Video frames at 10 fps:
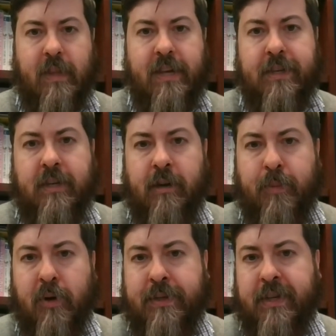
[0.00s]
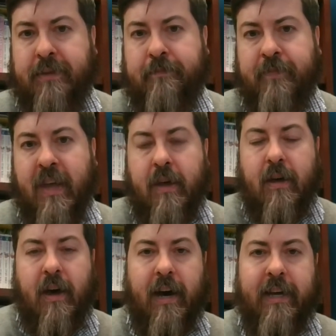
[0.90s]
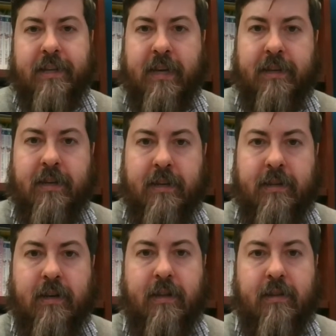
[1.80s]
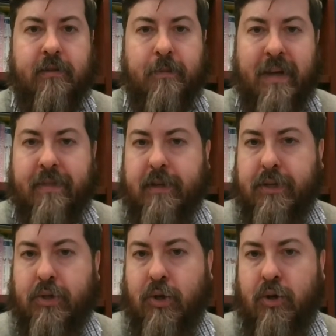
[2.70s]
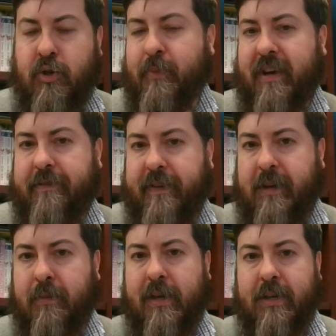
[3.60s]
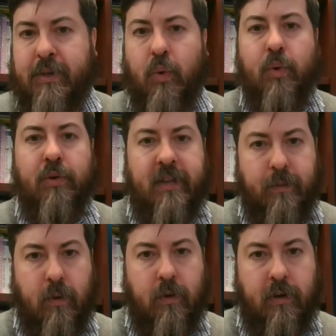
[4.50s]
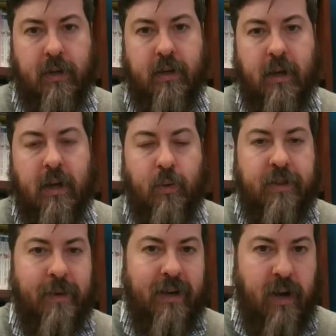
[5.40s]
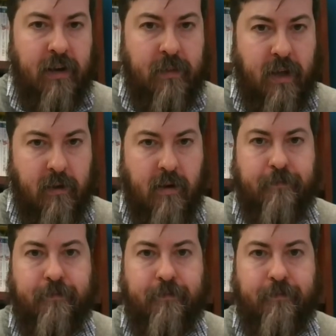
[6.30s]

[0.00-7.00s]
As a young person, I attended the Methodist church in my family's old neighborhood with my grandmother.